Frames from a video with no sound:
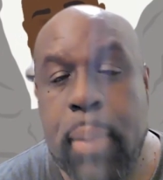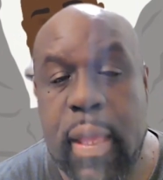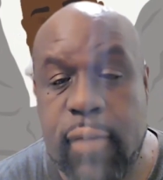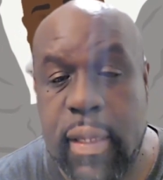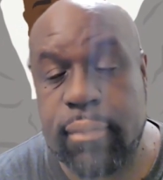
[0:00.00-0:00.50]

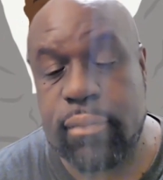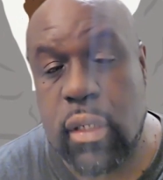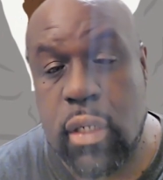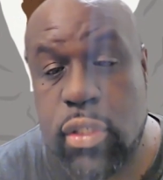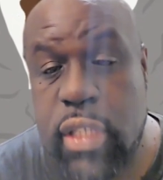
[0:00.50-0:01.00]
pivot
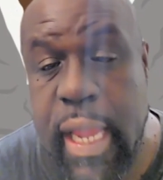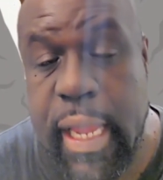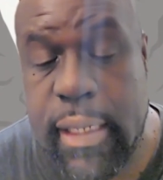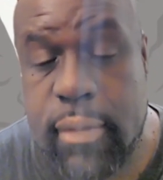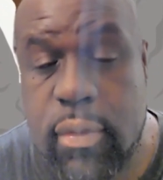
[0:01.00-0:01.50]
or
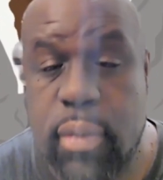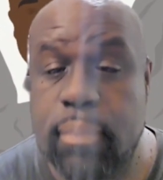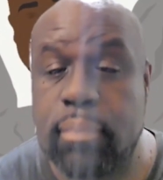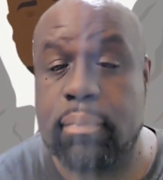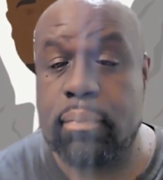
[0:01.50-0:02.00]
change
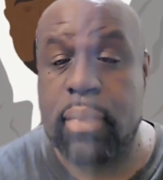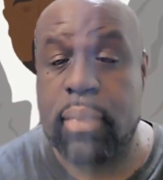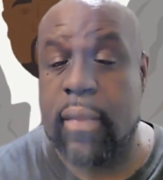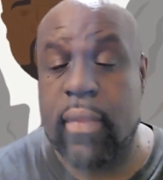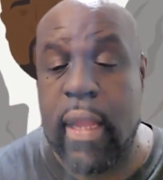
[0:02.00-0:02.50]

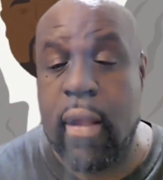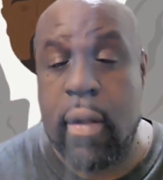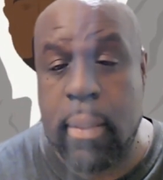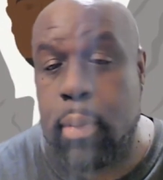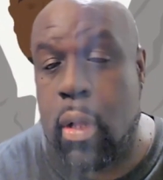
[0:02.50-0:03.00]
because they
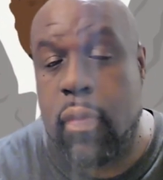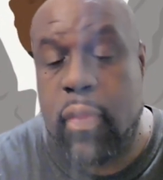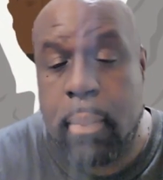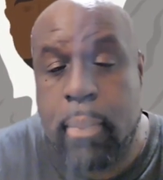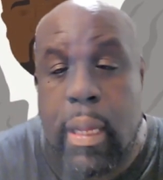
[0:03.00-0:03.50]
already bought
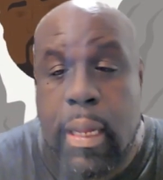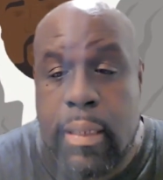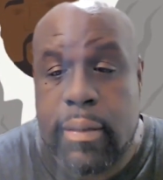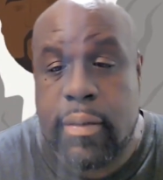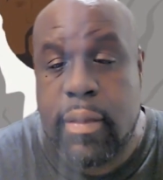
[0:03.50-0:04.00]
their
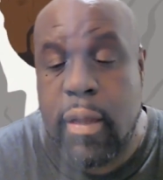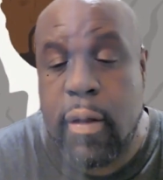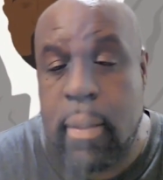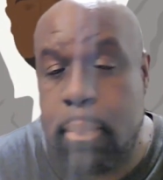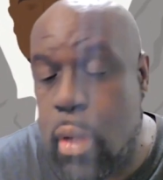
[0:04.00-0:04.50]
bonds, they
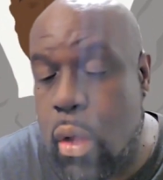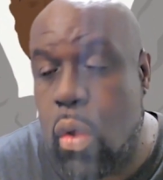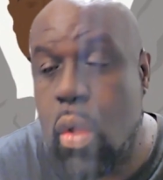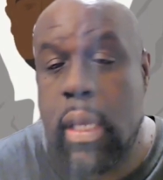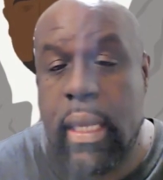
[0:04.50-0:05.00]
already
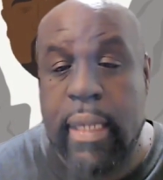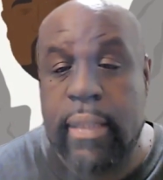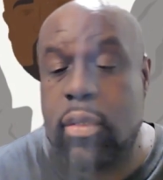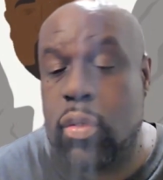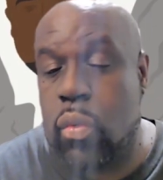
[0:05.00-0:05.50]
bought
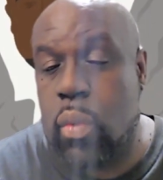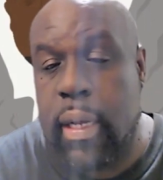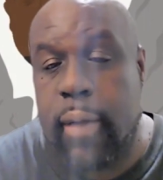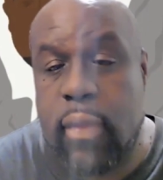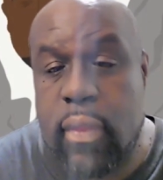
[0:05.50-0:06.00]
into
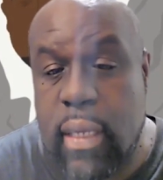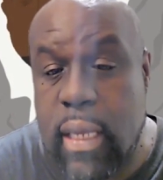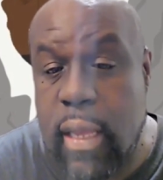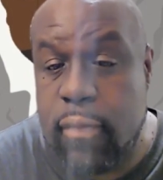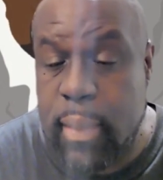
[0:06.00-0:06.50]
whatever the
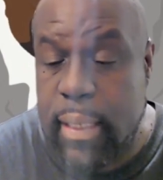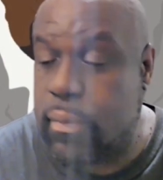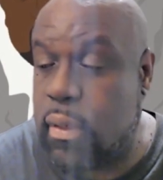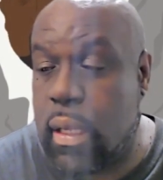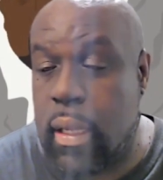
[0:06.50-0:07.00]

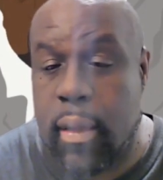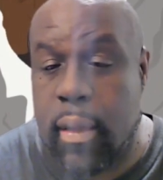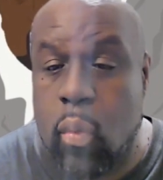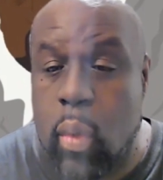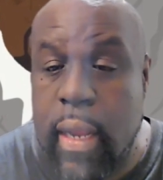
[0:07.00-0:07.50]
government,
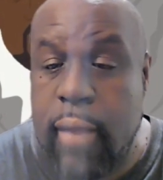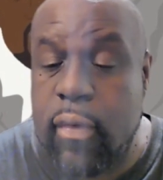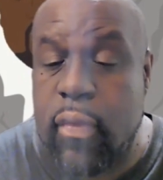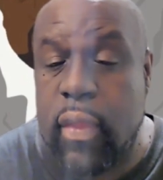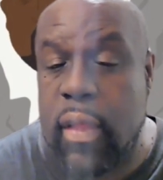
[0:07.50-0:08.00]

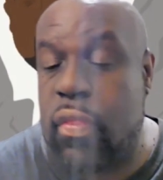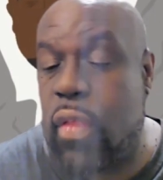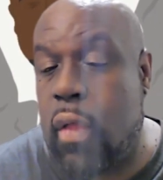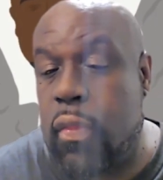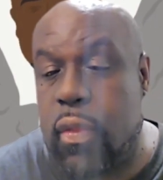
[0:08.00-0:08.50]
whatever they
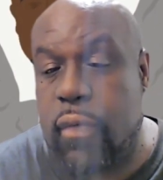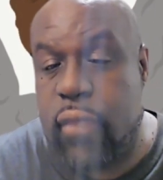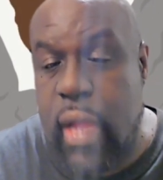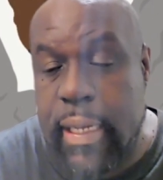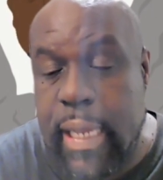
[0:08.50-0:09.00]
thought the
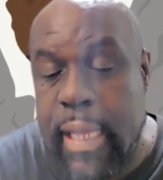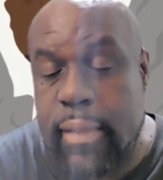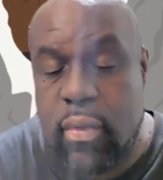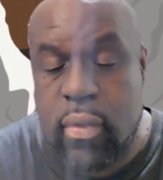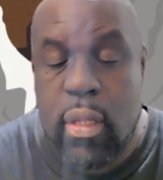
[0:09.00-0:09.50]

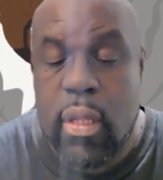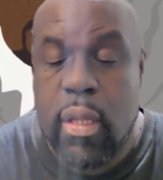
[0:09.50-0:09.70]
finance